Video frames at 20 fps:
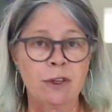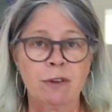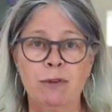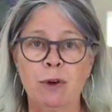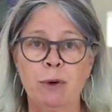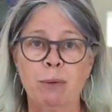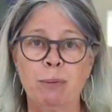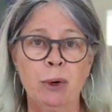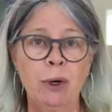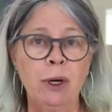If
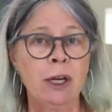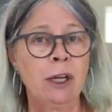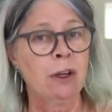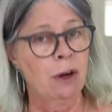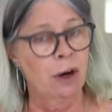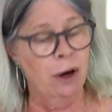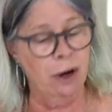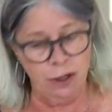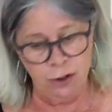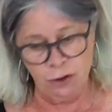you're printing
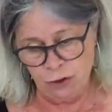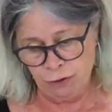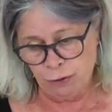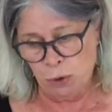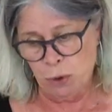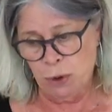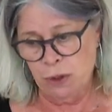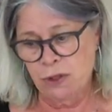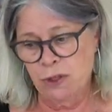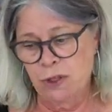yardage, of
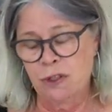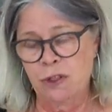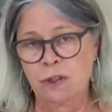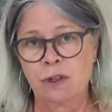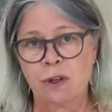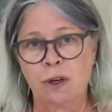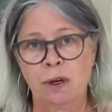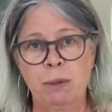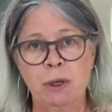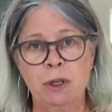course, this is
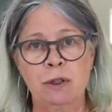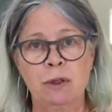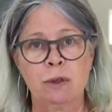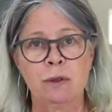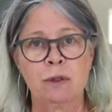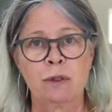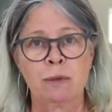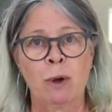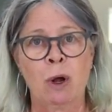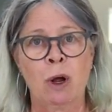going to be
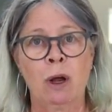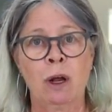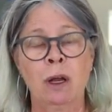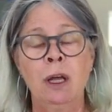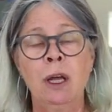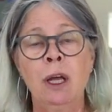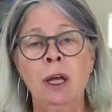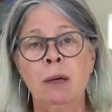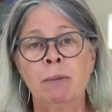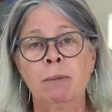too
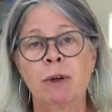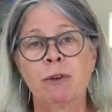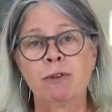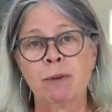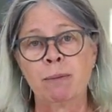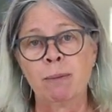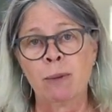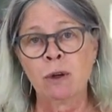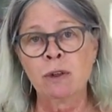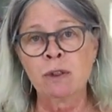small, but
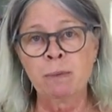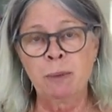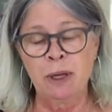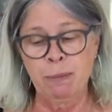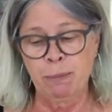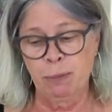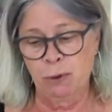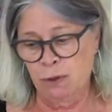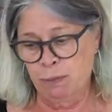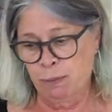for most
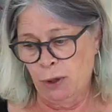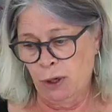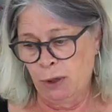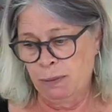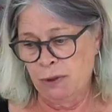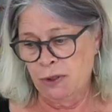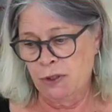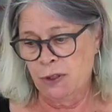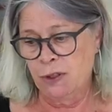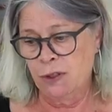people's
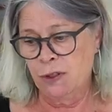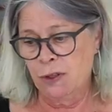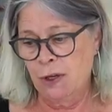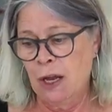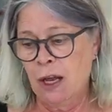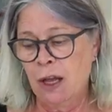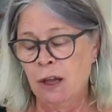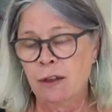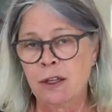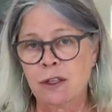purposes,
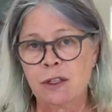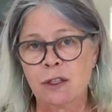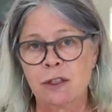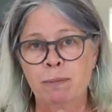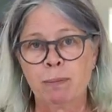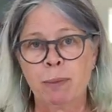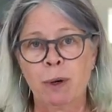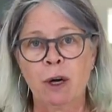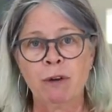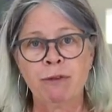this is
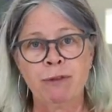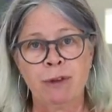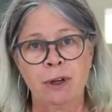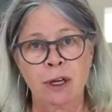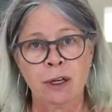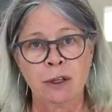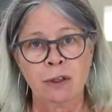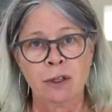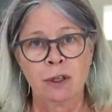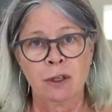
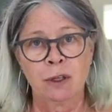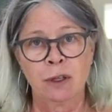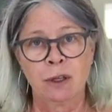perfect.